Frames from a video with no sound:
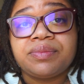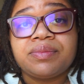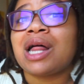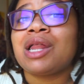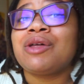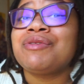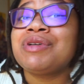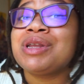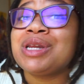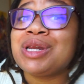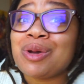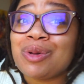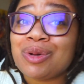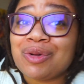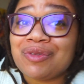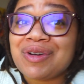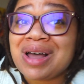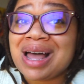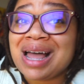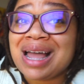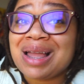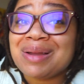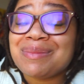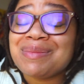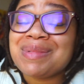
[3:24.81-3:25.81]
Already know the
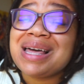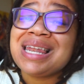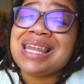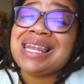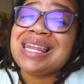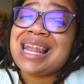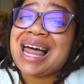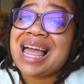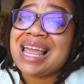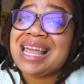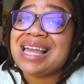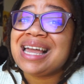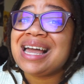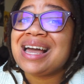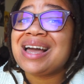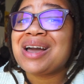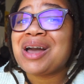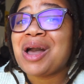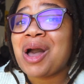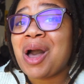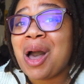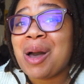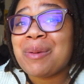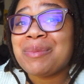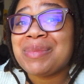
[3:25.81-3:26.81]
vibe. Like,
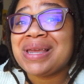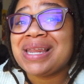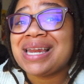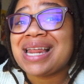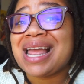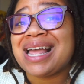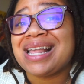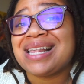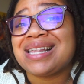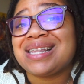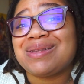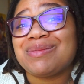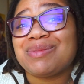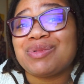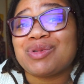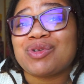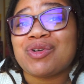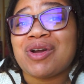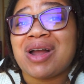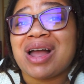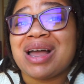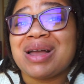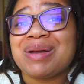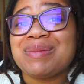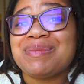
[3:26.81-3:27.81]
comment, and
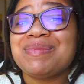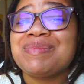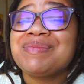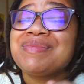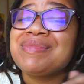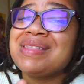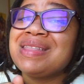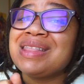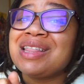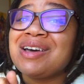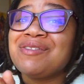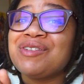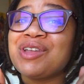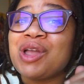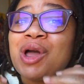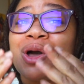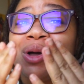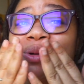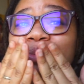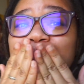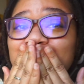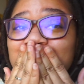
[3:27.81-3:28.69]
subscribe. Love y'all.